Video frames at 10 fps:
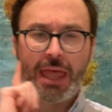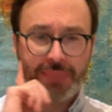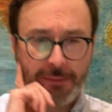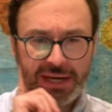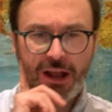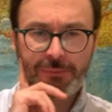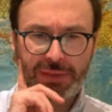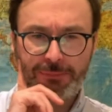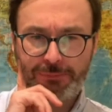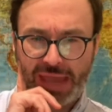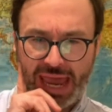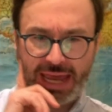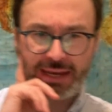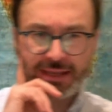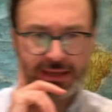That might not be
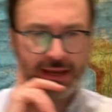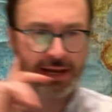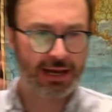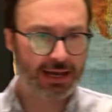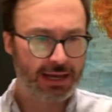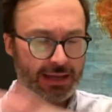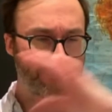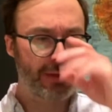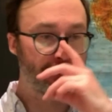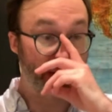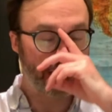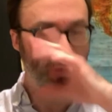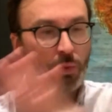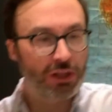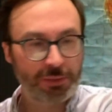bad, but you
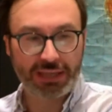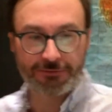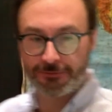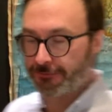will be